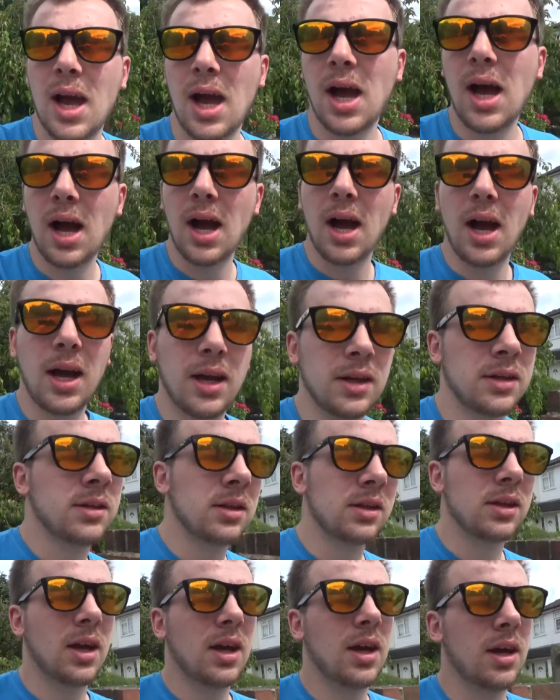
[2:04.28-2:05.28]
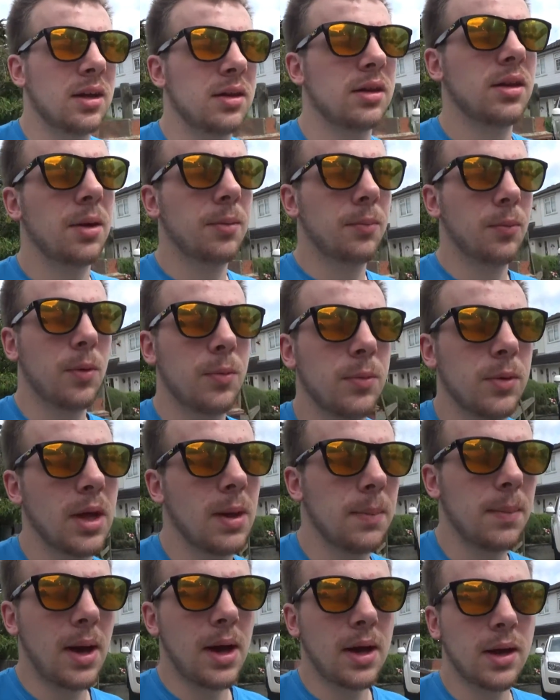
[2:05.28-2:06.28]
And yeah, then when we get
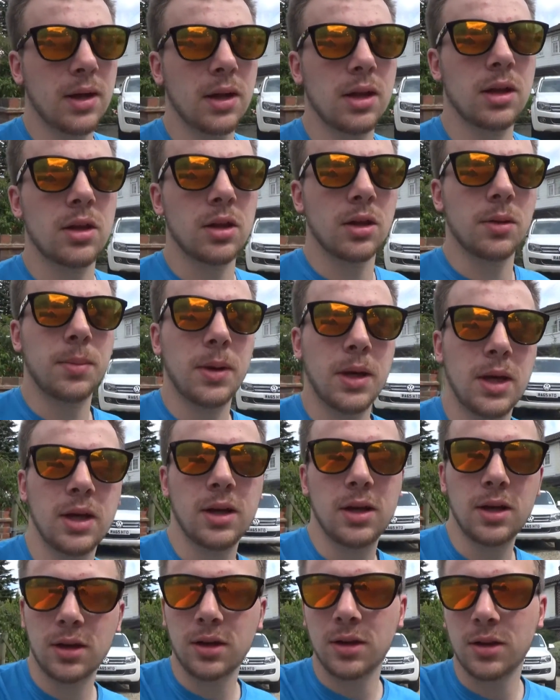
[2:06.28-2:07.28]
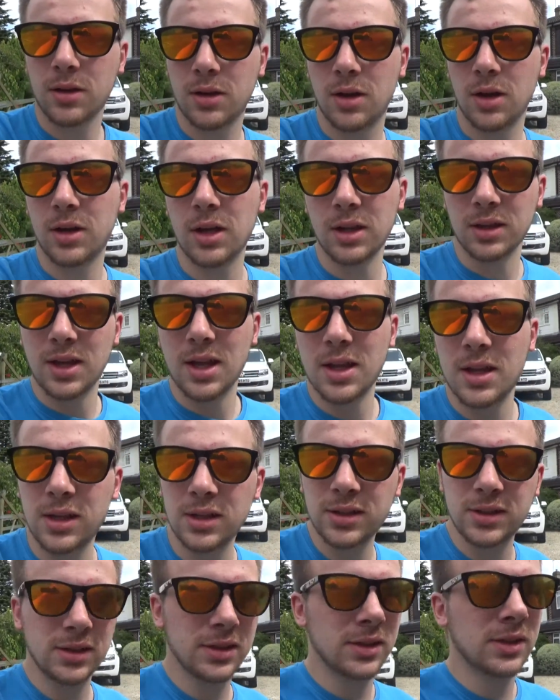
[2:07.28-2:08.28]
back, it's gonna be cooking dinner.
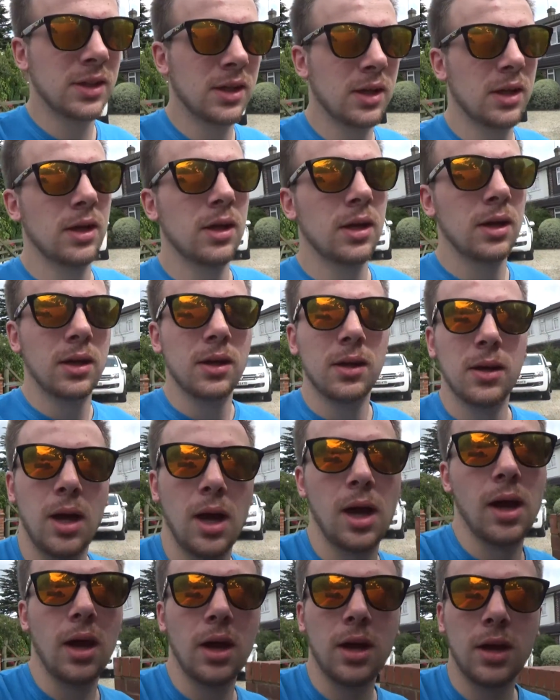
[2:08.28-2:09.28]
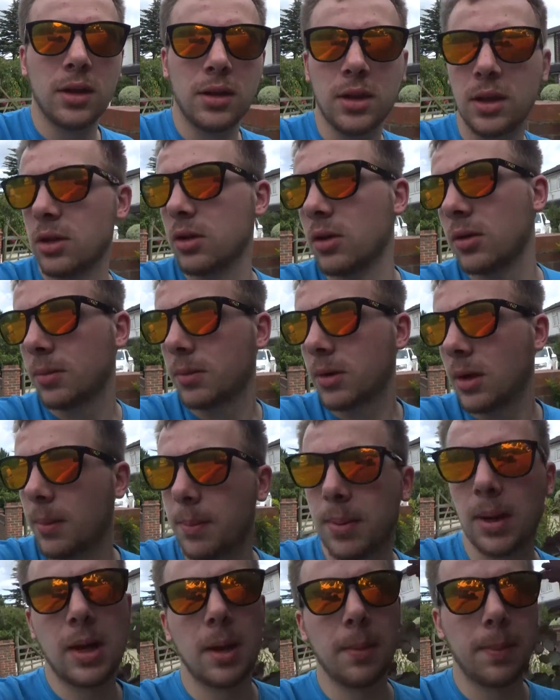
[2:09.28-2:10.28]
Uh, then you're gonna
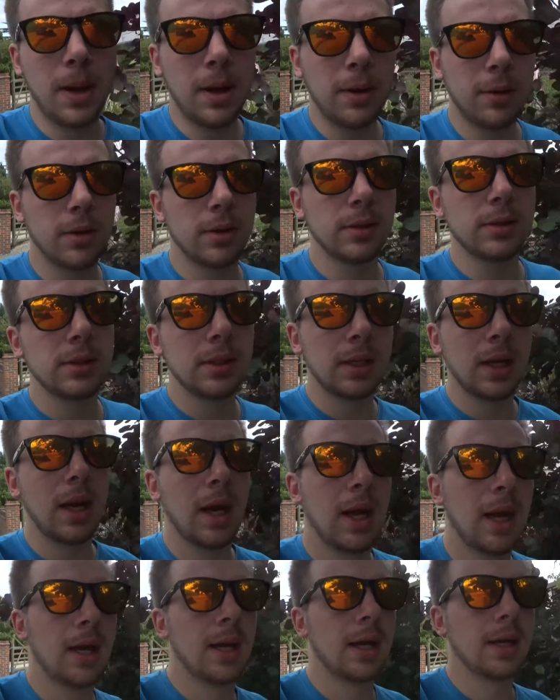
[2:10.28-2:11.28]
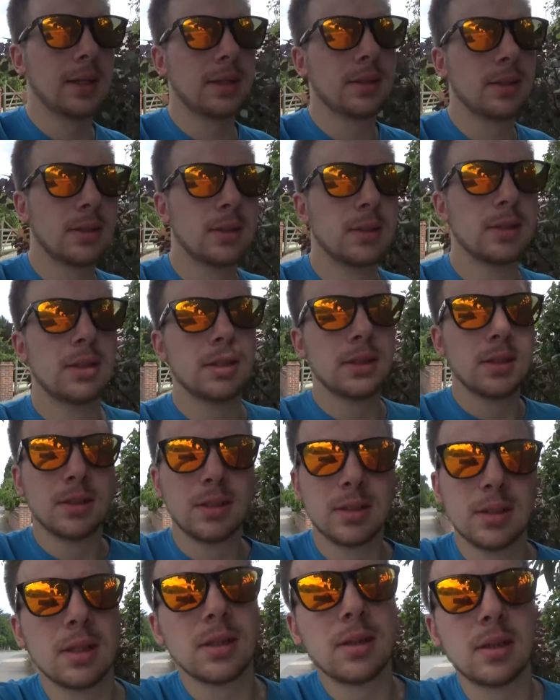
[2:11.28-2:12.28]
pick up Aaron and
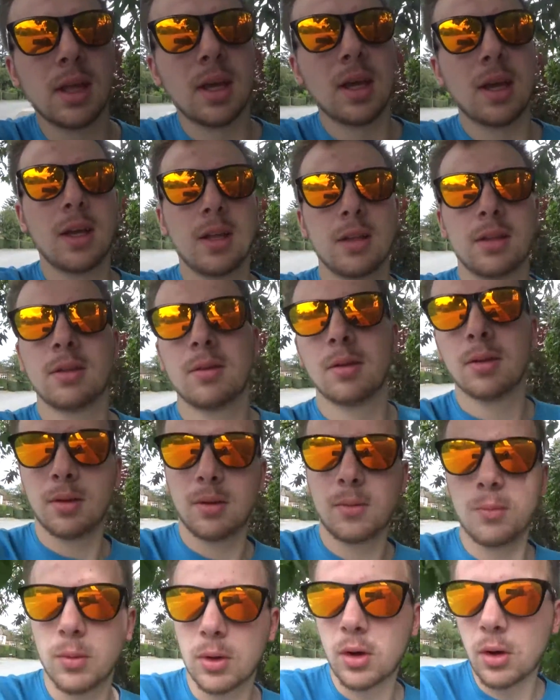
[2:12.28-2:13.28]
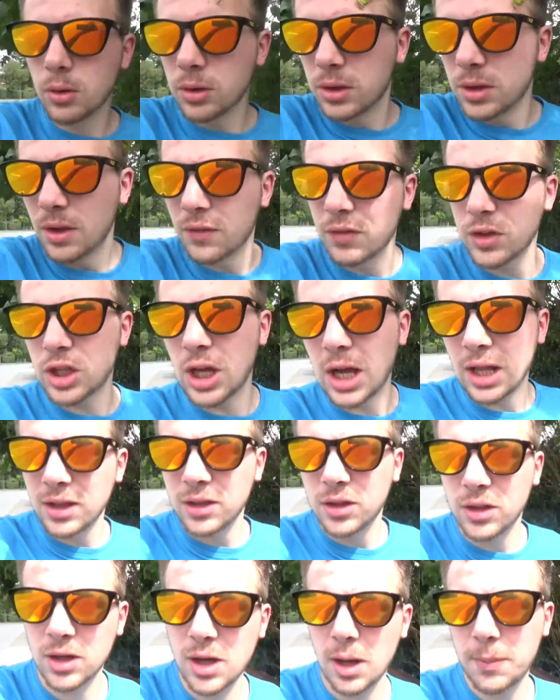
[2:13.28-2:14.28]
then record another
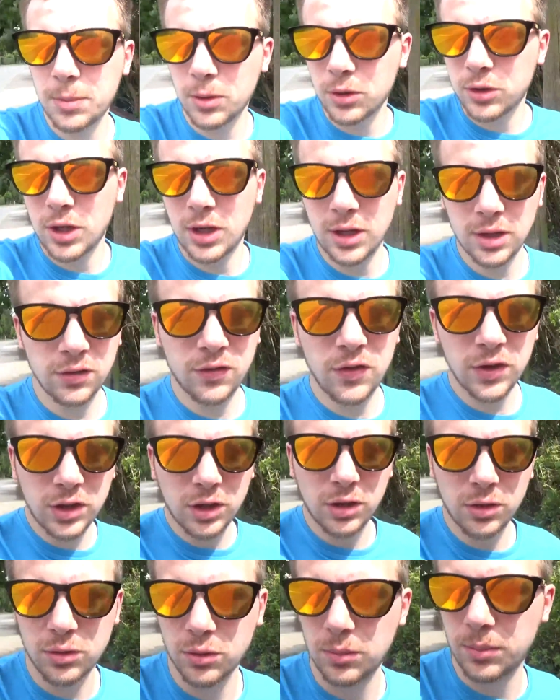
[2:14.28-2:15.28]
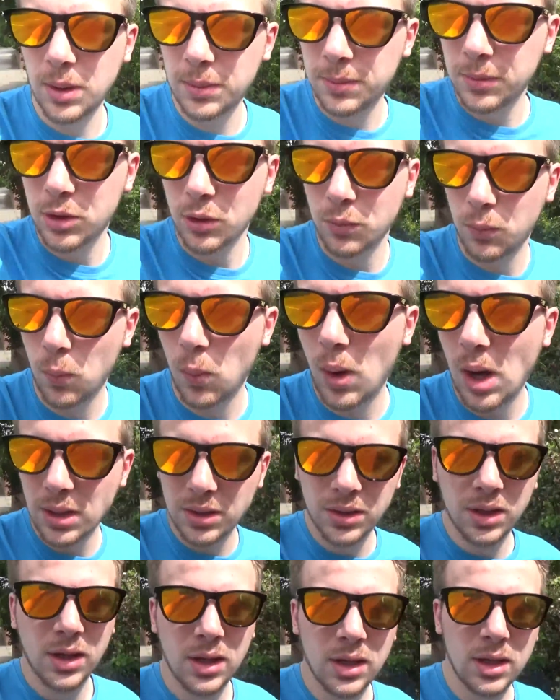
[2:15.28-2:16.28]
challenge, couple of challenge videos, or maybe just one.
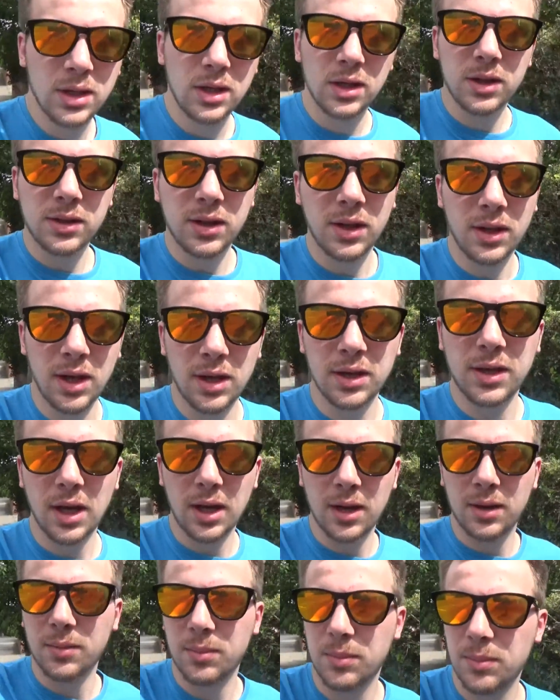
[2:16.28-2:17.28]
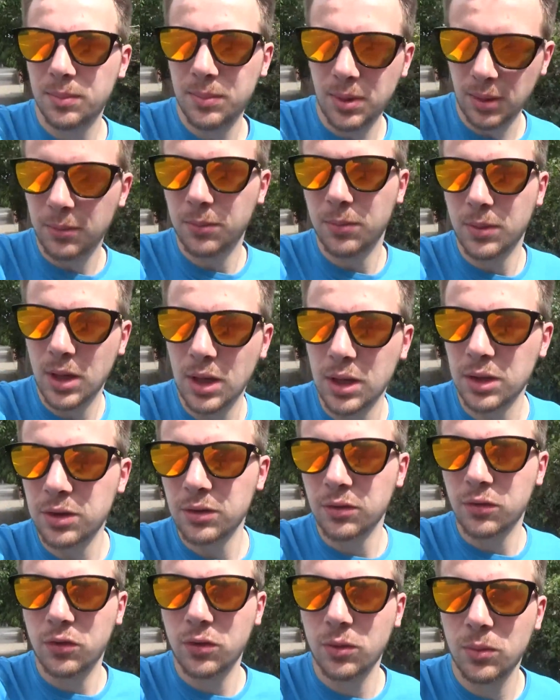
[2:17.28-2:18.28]
Don't know yet, but we're gonna
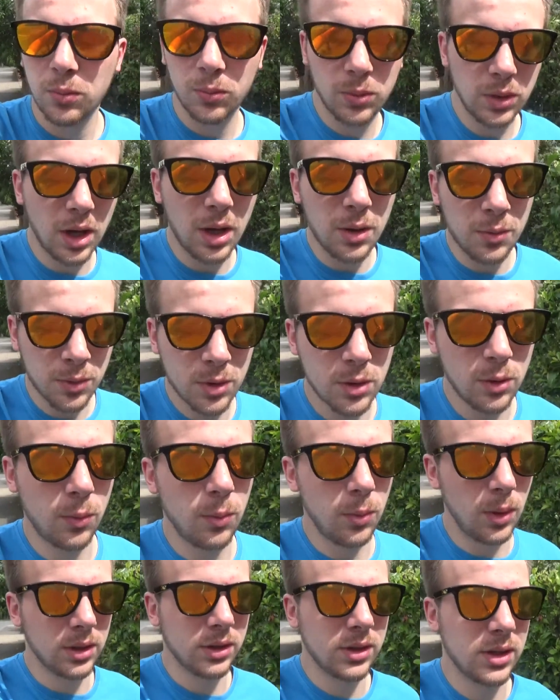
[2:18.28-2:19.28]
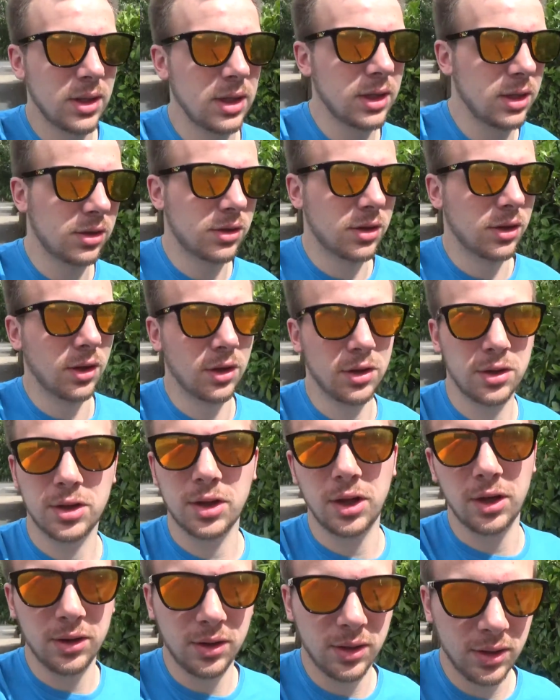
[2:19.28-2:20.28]
we're gonna record one at least tonight. So